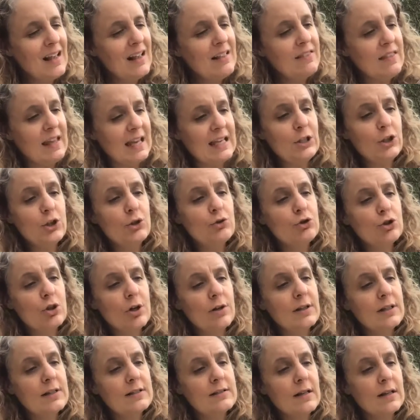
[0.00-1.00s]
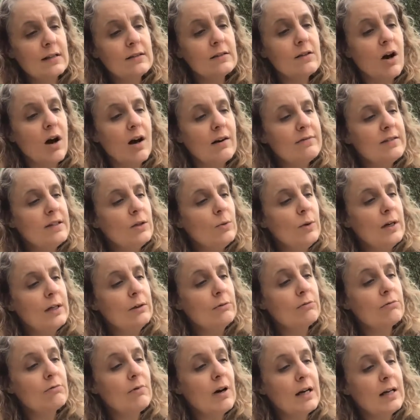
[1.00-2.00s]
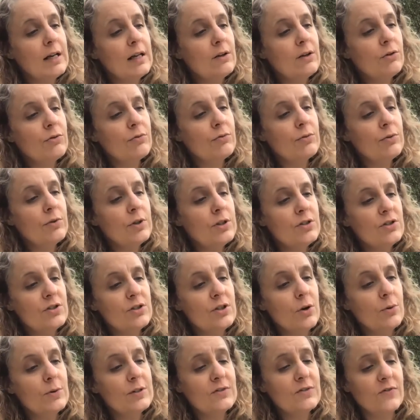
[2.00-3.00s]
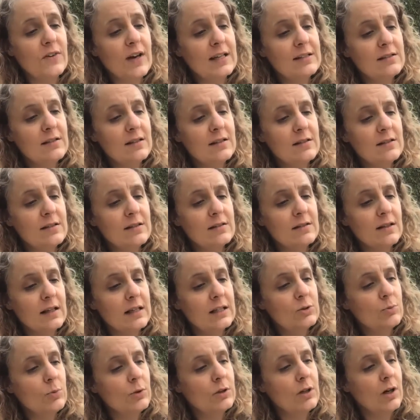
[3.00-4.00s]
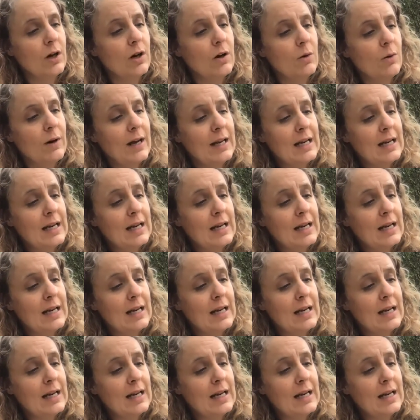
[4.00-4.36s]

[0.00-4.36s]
Thank you, Charlie said, and off he went, running through the snow as fast as his legs would go.